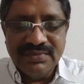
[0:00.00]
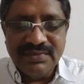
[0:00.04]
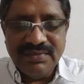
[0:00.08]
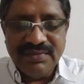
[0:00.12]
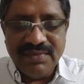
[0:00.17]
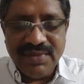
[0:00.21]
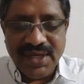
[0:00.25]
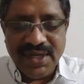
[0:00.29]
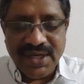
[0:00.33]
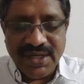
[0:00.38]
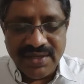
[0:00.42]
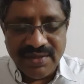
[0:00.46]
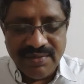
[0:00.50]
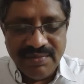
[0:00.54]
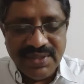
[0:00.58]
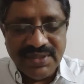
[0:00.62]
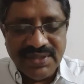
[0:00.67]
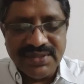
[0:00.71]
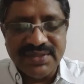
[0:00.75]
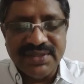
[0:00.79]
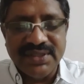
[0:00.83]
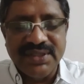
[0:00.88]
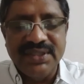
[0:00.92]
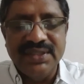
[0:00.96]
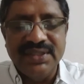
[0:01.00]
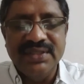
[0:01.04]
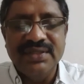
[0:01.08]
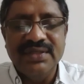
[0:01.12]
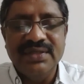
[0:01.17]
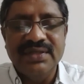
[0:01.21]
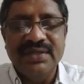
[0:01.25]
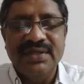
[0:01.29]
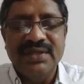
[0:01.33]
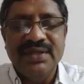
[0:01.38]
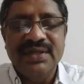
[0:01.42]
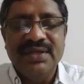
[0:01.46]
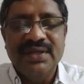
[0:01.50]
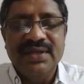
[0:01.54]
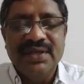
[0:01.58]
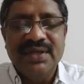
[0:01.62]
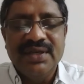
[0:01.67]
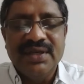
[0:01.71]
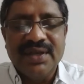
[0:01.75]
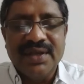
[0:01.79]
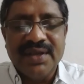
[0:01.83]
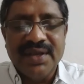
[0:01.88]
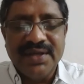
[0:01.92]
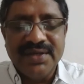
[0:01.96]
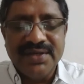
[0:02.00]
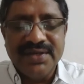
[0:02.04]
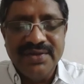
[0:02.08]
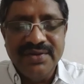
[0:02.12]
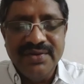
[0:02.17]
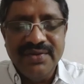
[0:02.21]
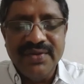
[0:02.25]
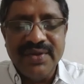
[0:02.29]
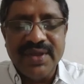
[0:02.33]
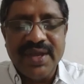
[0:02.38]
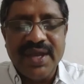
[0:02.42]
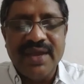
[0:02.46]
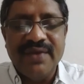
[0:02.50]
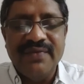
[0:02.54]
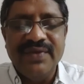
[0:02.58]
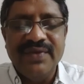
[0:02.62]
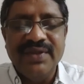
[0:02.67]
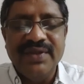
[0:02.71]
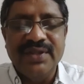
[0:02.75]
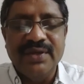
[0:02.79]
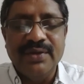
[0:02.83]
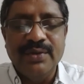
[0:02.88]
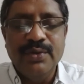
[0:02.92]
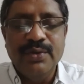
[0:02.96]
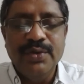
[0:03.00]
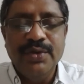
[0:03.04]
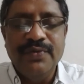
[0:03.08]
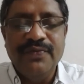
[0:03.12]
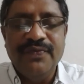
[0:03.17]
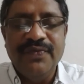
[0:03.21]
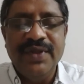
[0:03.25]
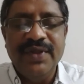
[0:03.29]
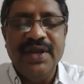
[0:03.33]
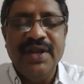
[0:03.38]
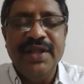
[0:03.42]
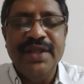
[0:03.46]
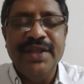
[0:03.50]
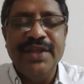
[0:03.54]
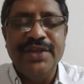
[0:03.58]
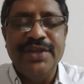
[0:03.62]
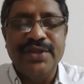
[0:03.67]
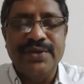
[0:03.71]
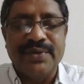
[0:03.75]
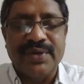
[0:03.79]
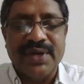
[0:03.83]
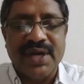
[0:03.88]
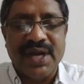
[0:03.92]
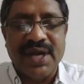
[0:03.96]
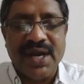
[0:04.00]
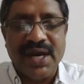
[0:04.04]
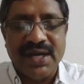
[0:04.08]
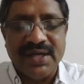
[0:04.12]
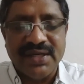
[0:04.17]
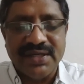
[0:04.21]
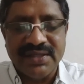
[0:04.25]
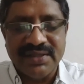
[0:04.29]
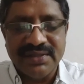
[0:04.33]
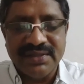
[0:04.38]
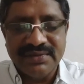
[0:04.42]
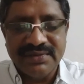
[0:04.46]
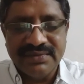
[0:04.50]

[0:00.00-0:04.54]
but you may still continue having the good feeling in your heart.